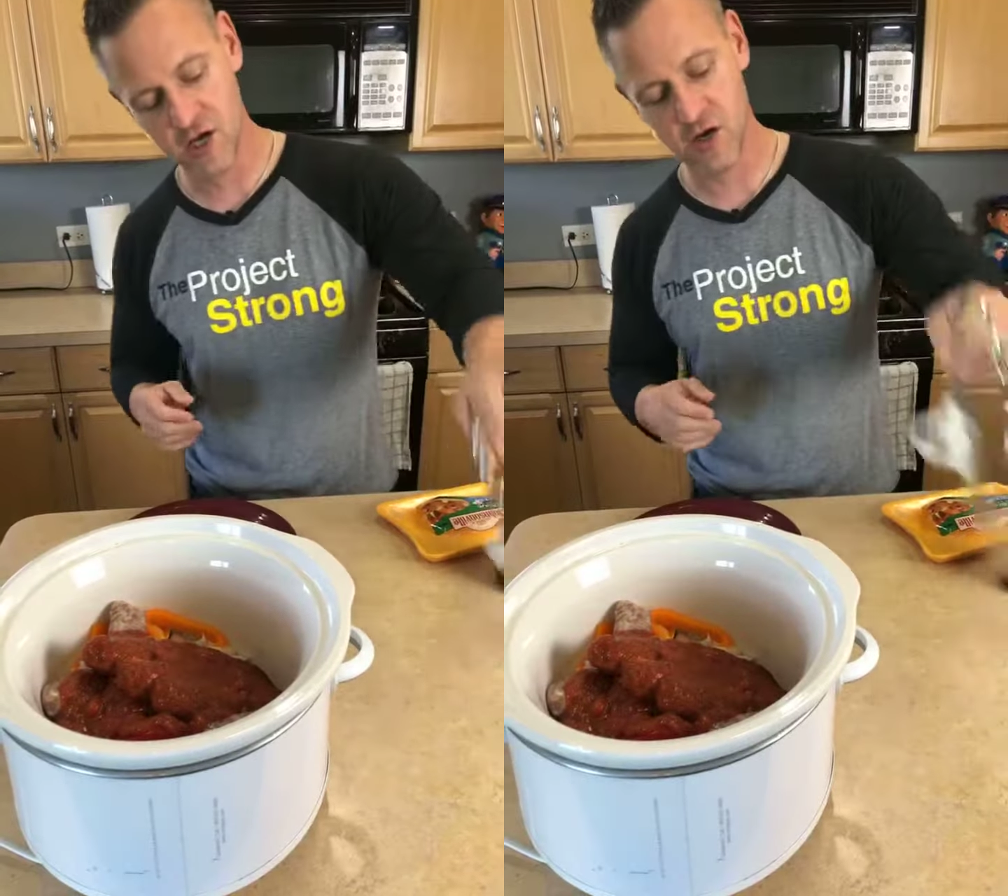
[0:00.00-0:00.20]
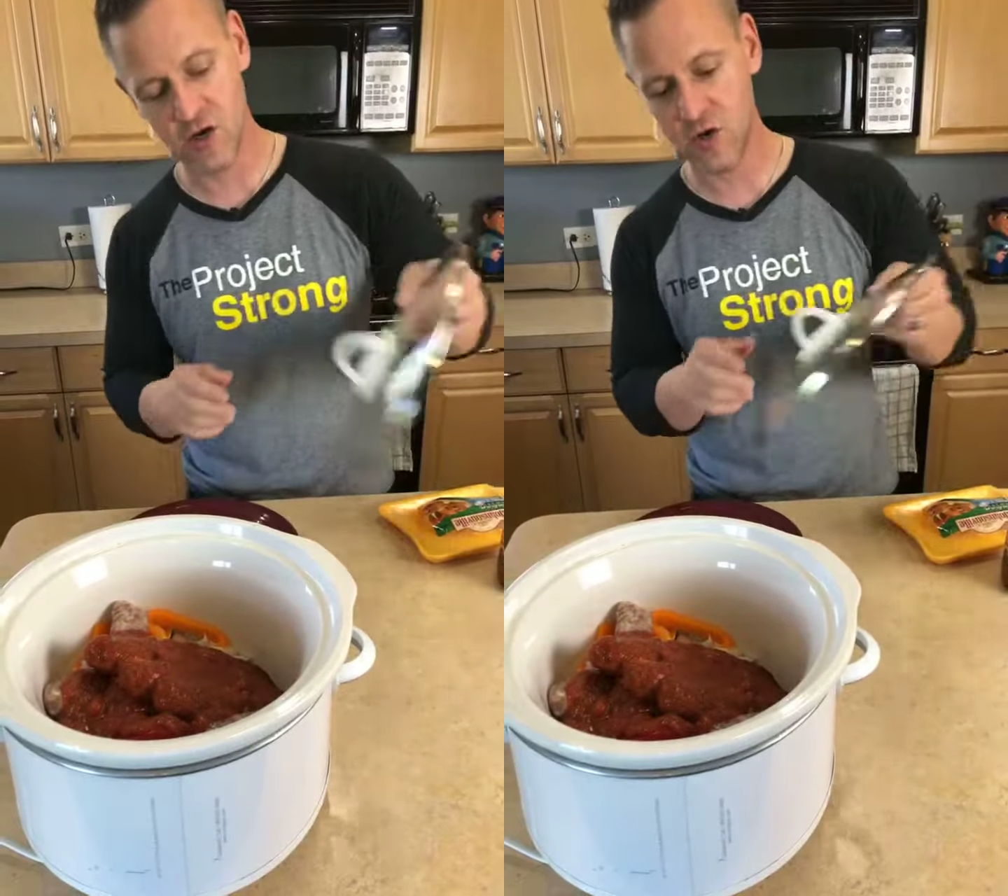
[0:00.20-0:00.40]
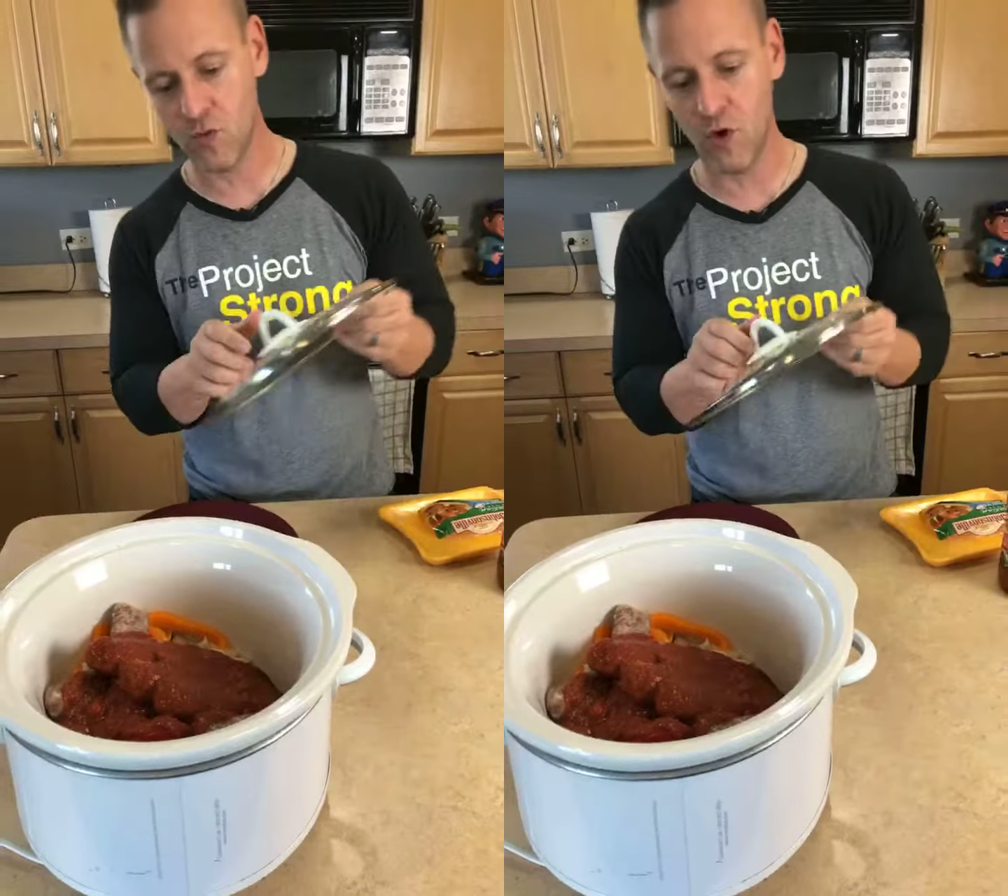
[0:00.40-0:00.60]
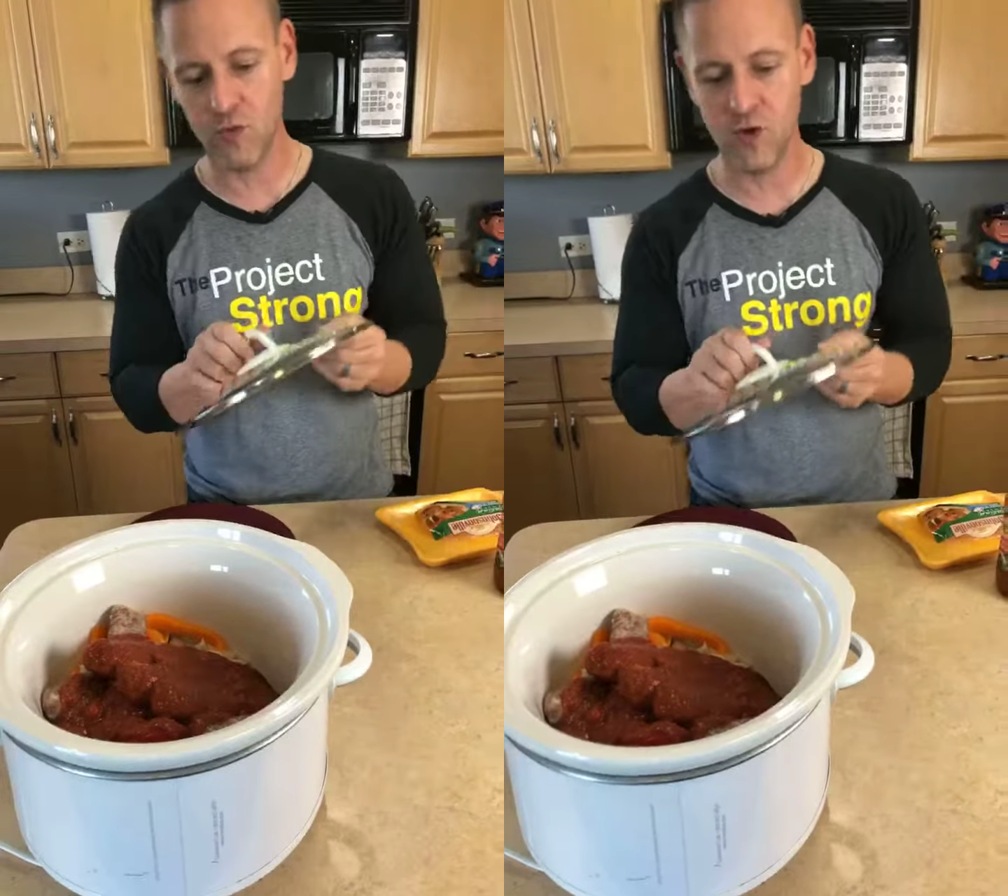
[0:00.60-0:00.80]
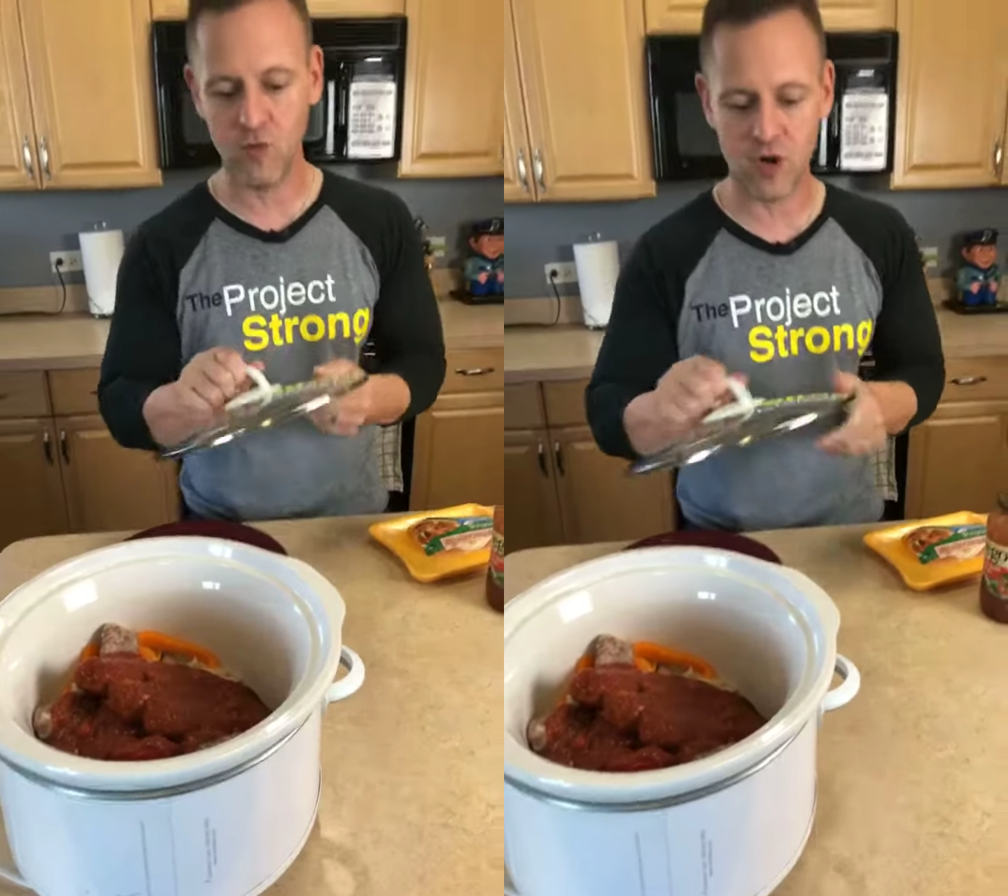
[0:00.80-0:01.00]
Cook while
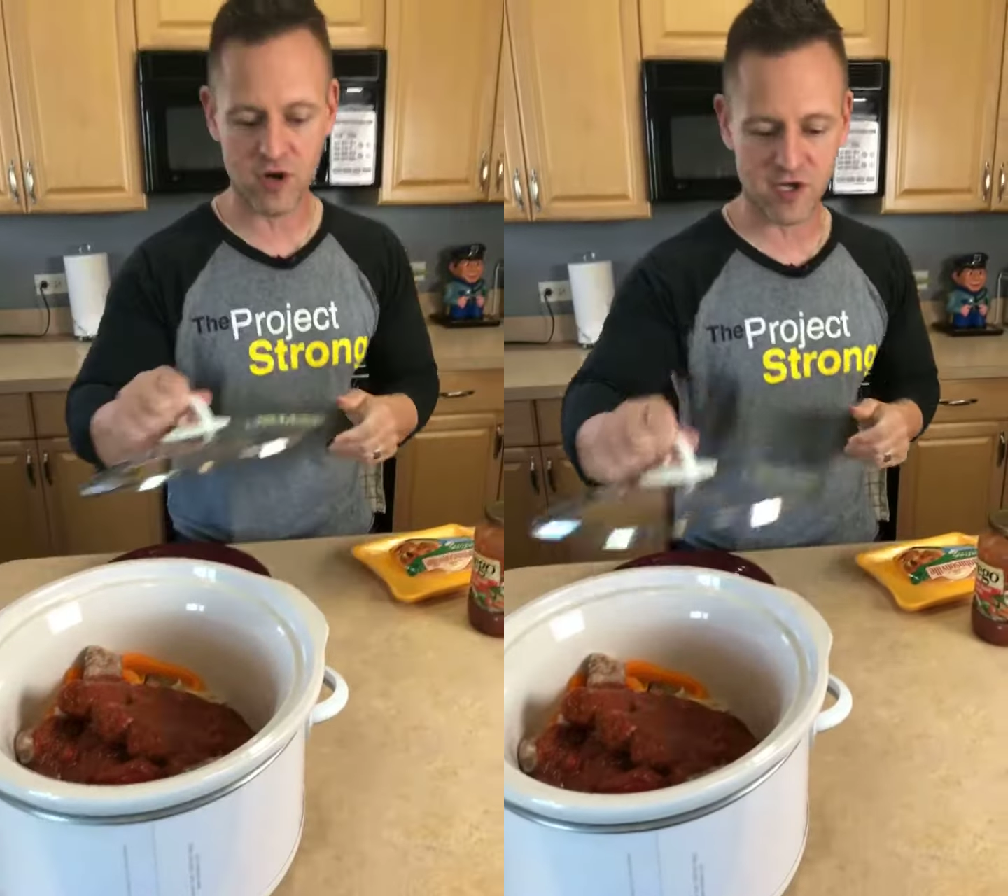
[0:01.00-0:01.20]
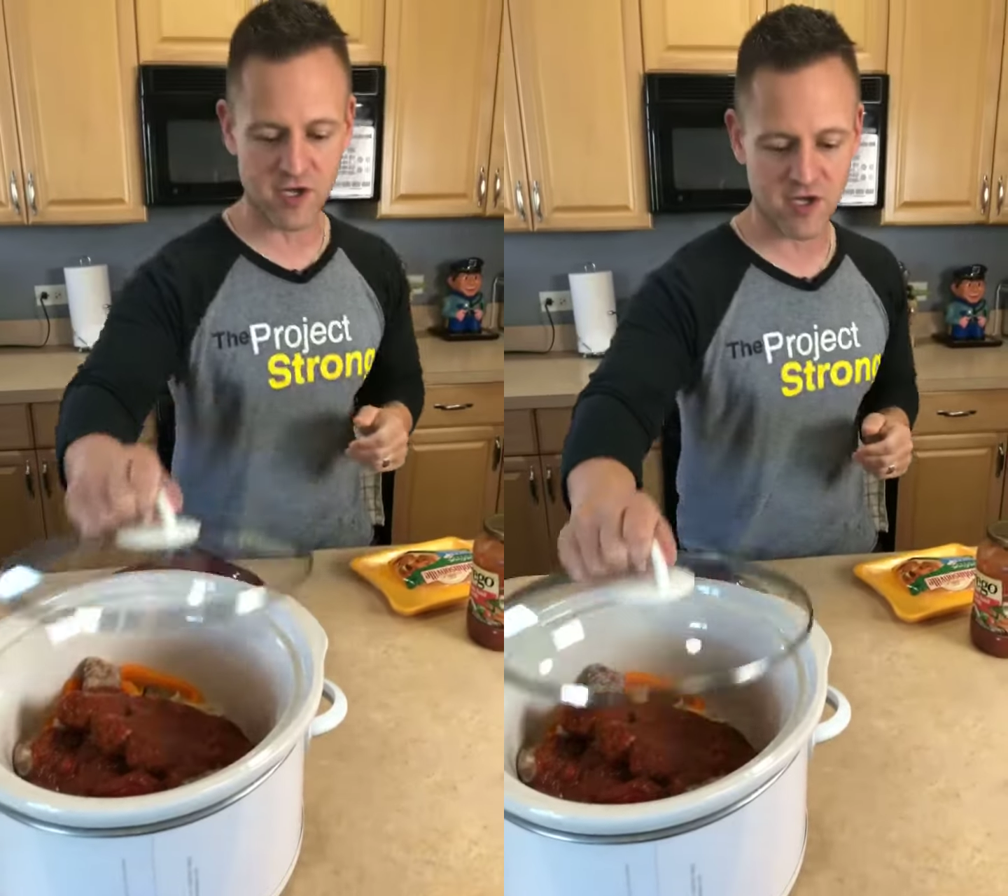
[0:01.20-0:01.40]
we work.